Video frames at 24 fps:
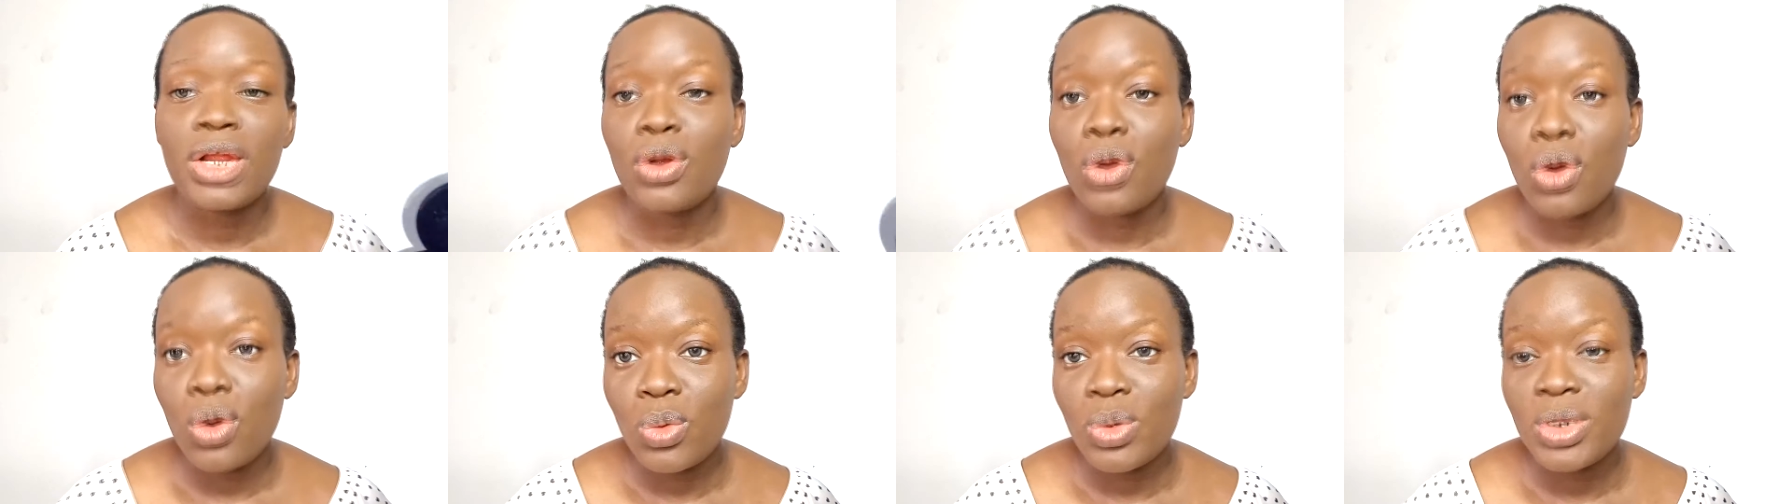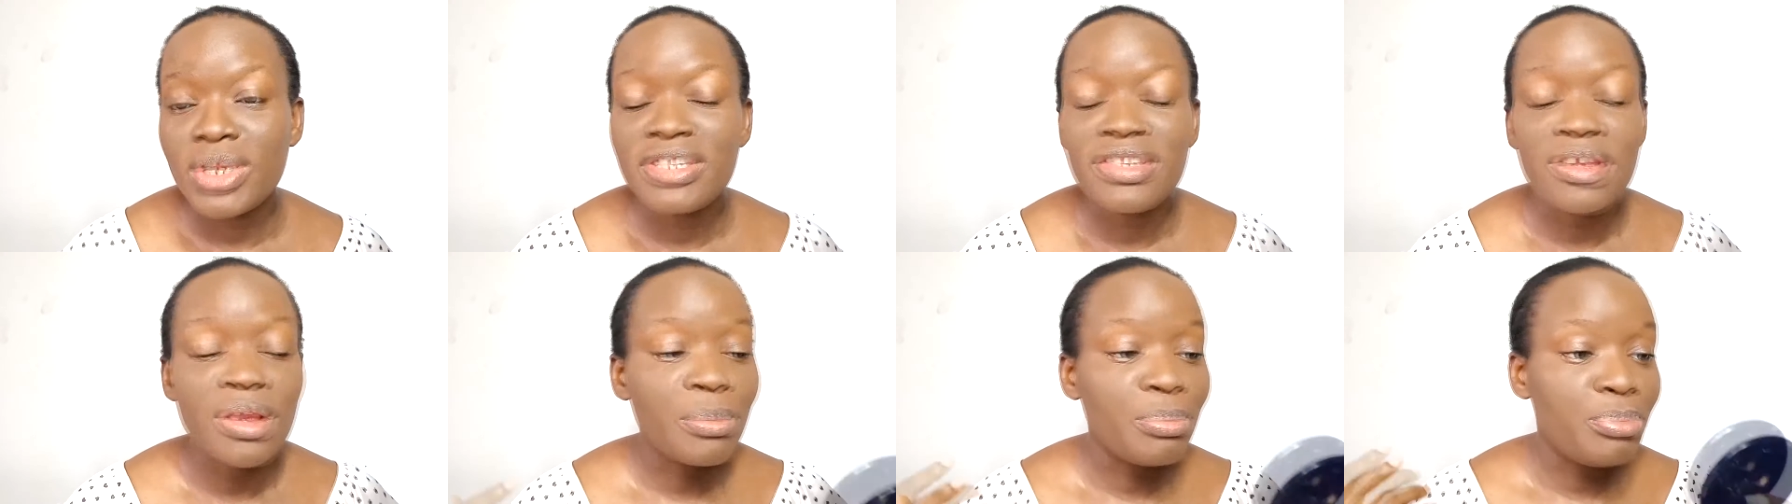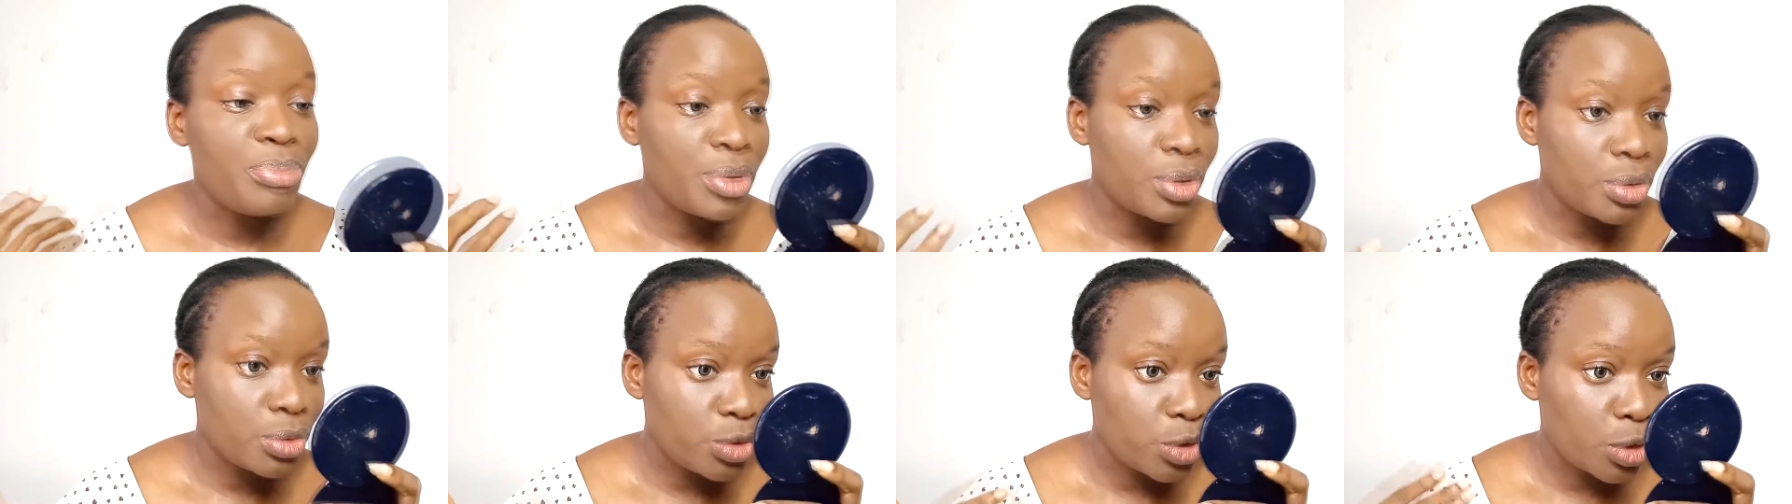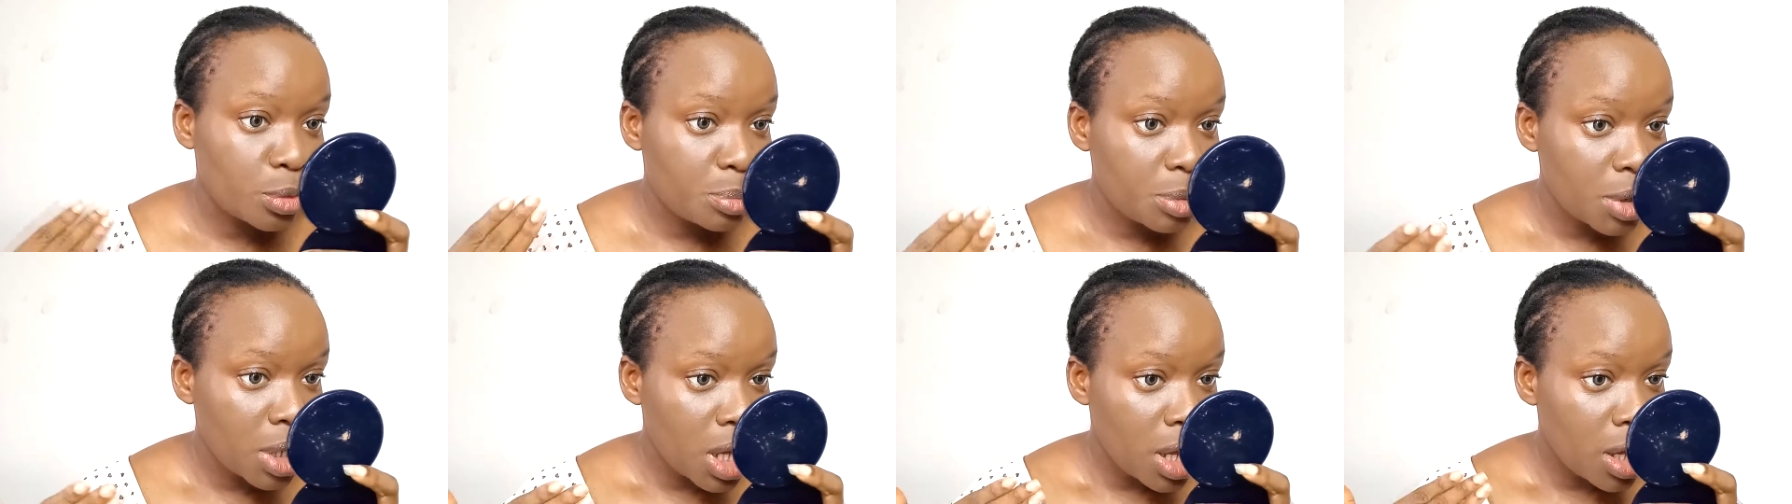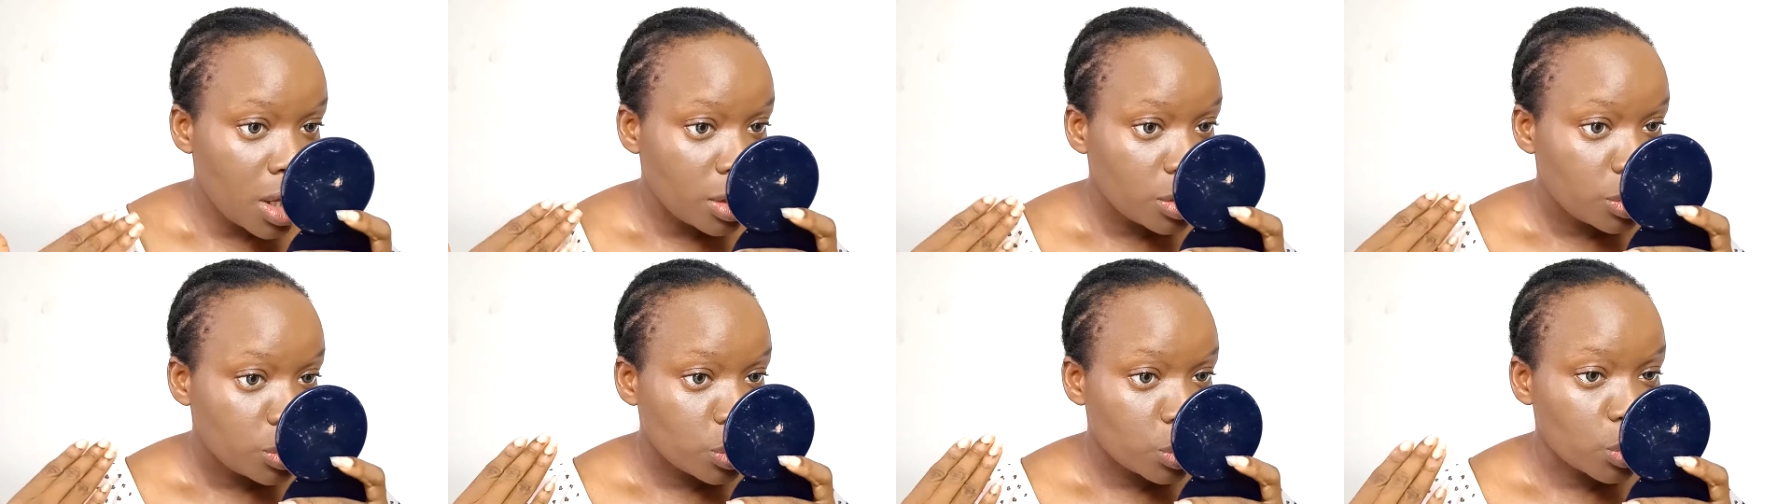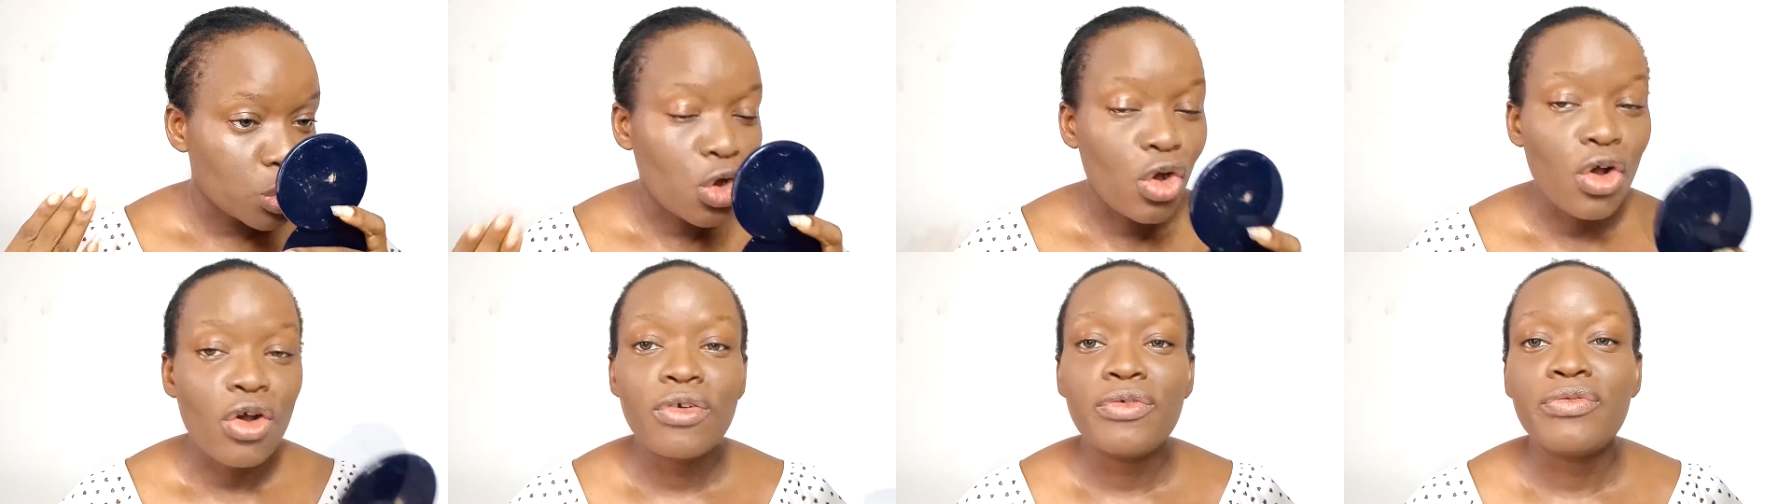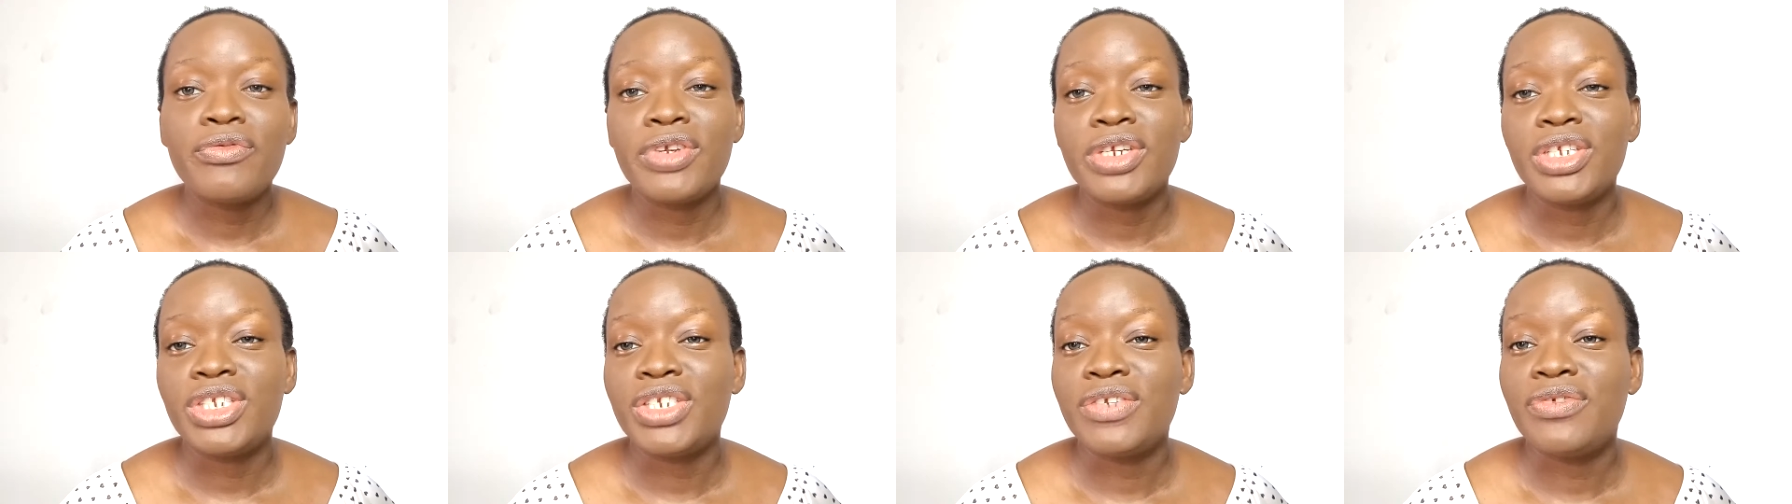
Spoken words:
always build up the coverage.